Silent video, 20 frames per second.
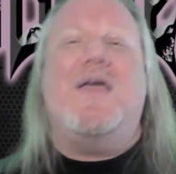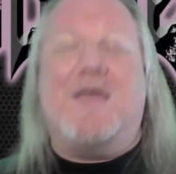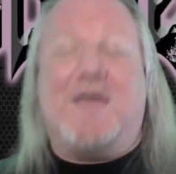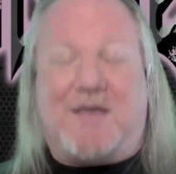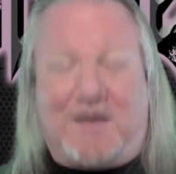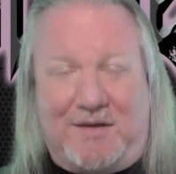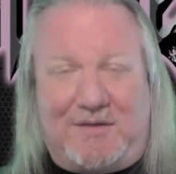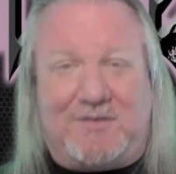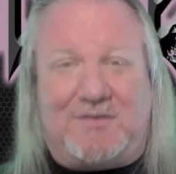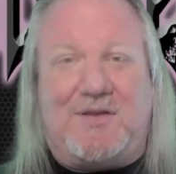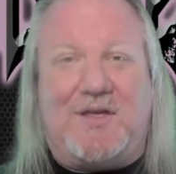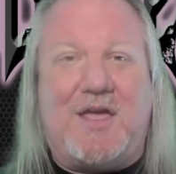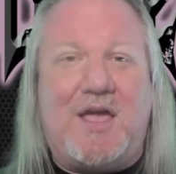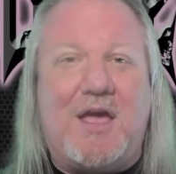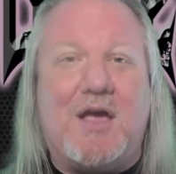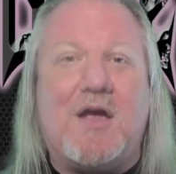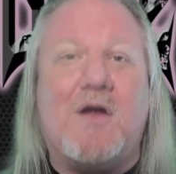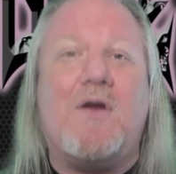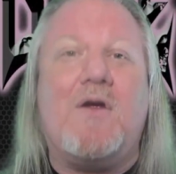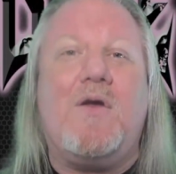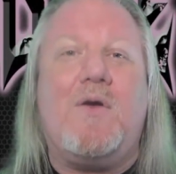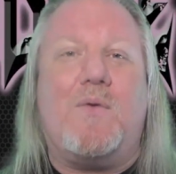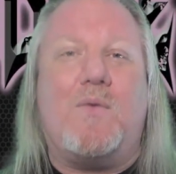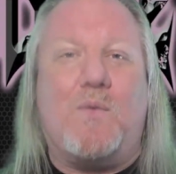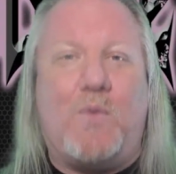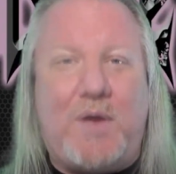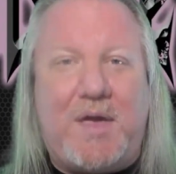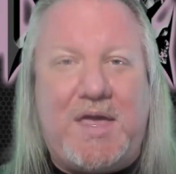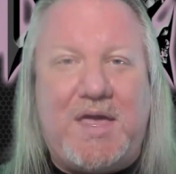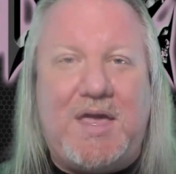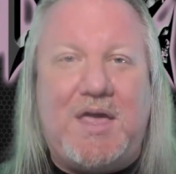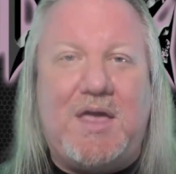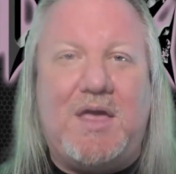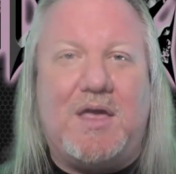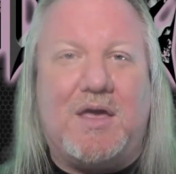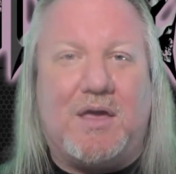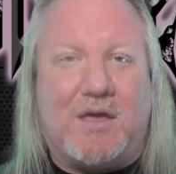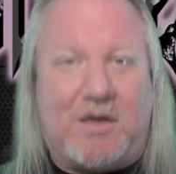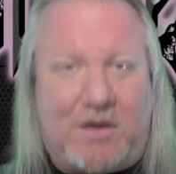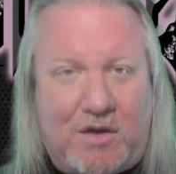Because here
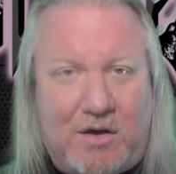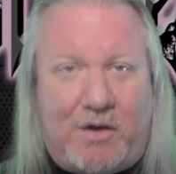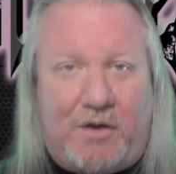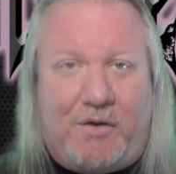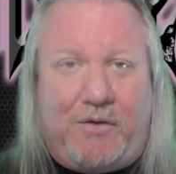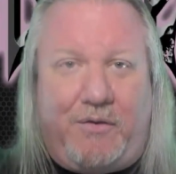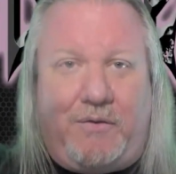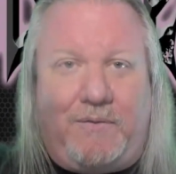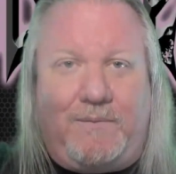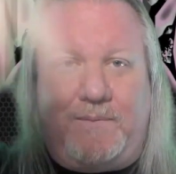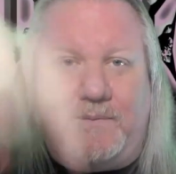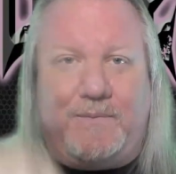we go.